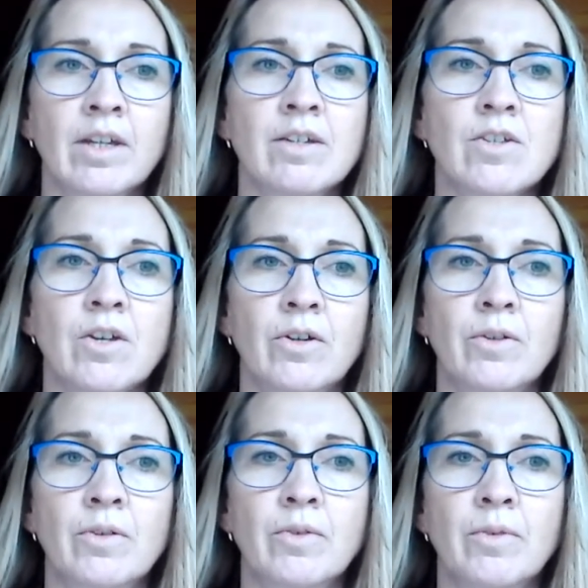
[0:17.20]

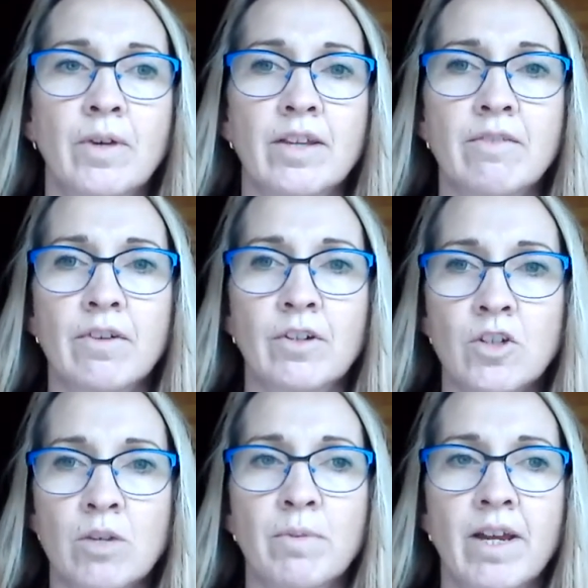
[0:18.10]
So at the very
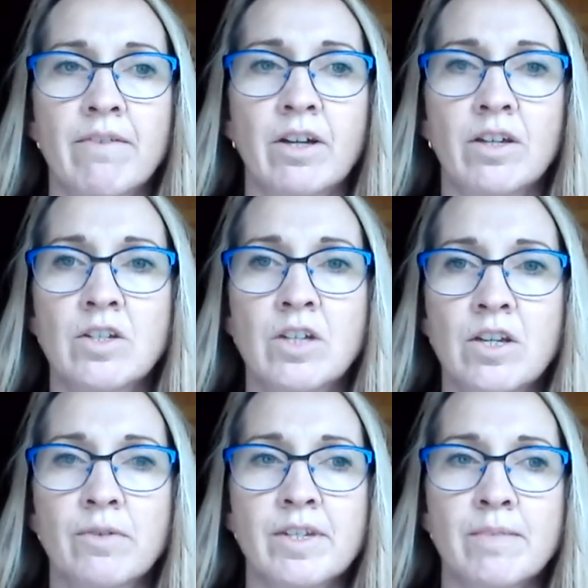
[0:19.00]
top, we have our
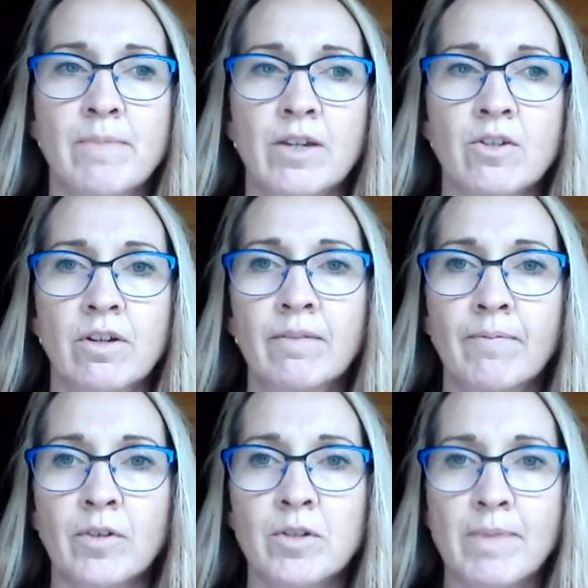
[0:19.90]
continuous spectrum,
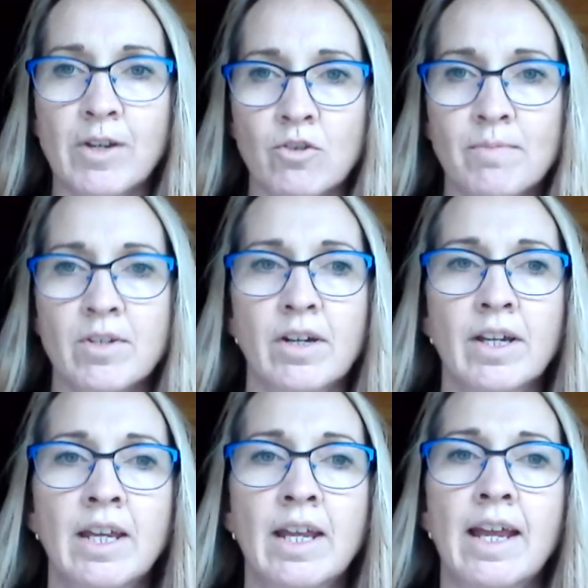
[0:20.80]

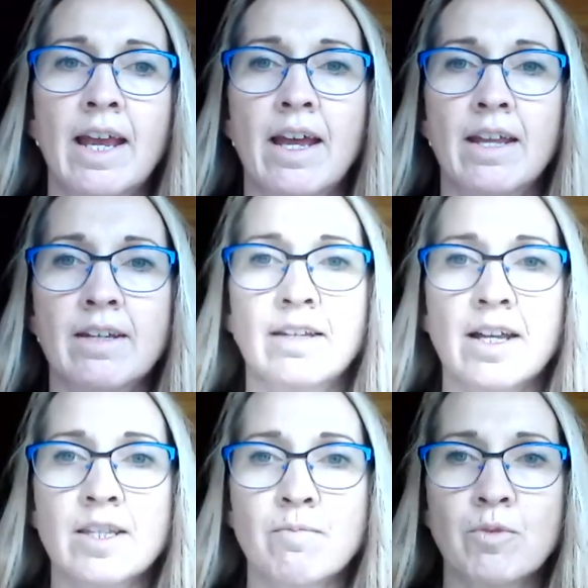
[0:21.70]
and
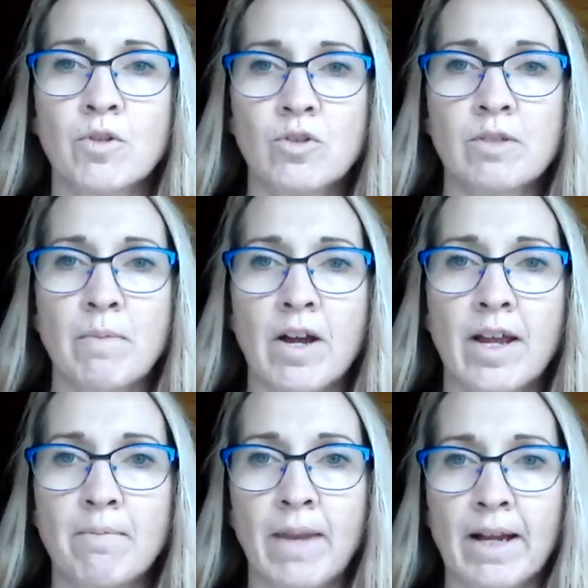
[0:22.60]
that's produced by
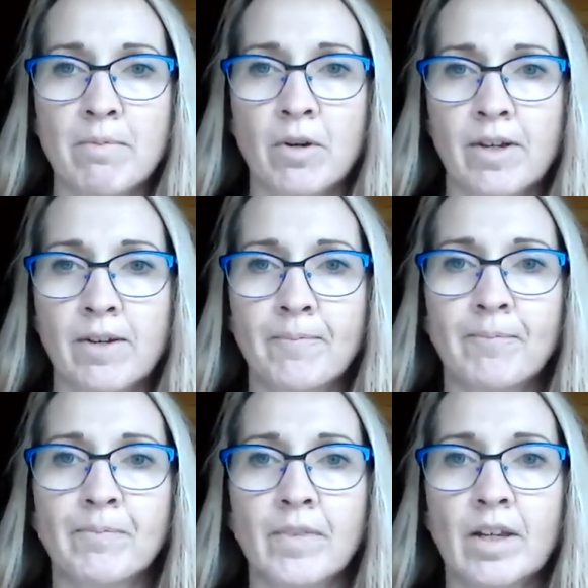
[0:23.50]
a black body.
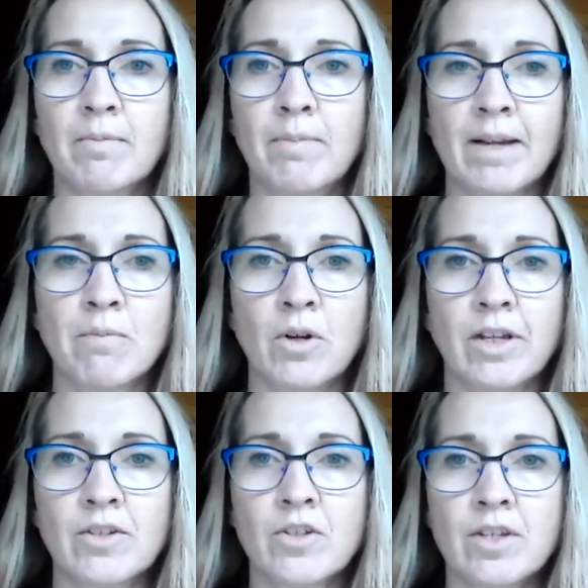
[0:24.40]
And a black
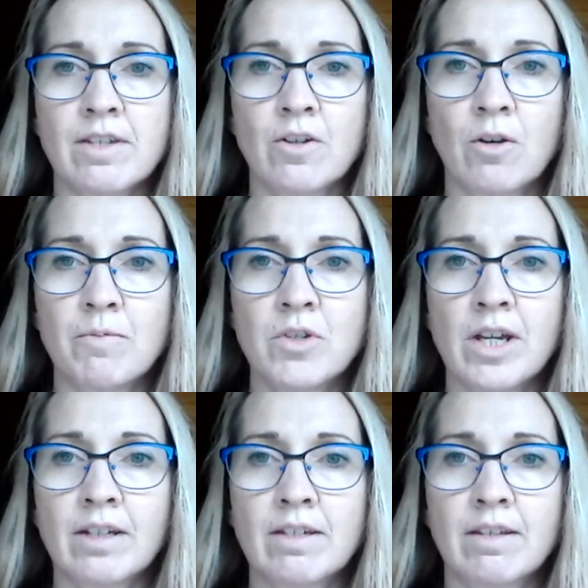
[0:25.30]
body is just an
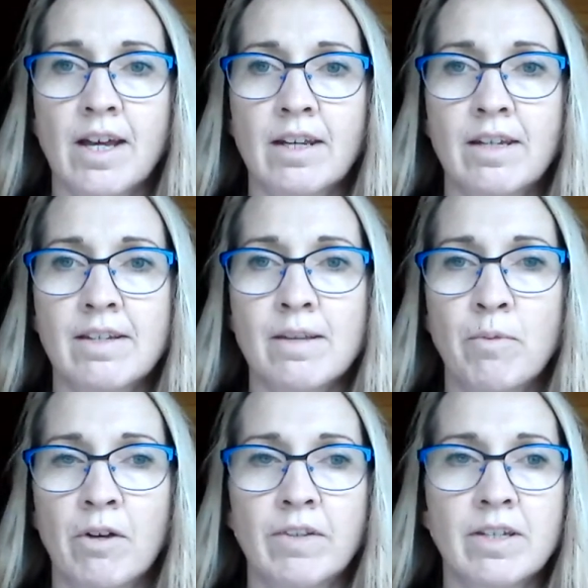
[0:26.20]
object that is a
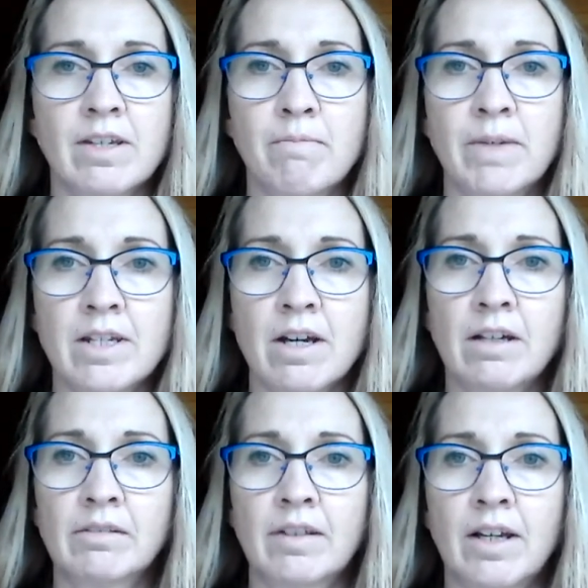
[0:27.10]
perfect emitter
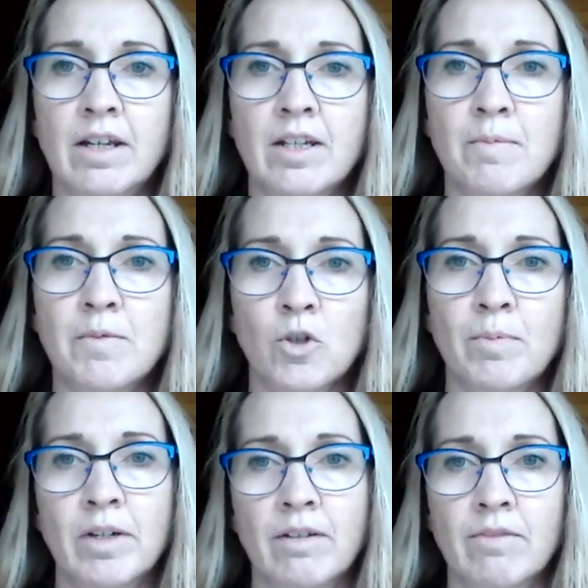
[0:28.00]
and
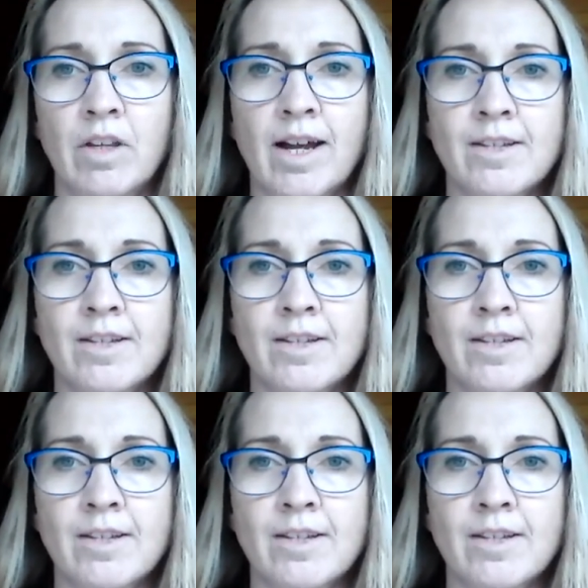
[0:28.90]
absorber of light.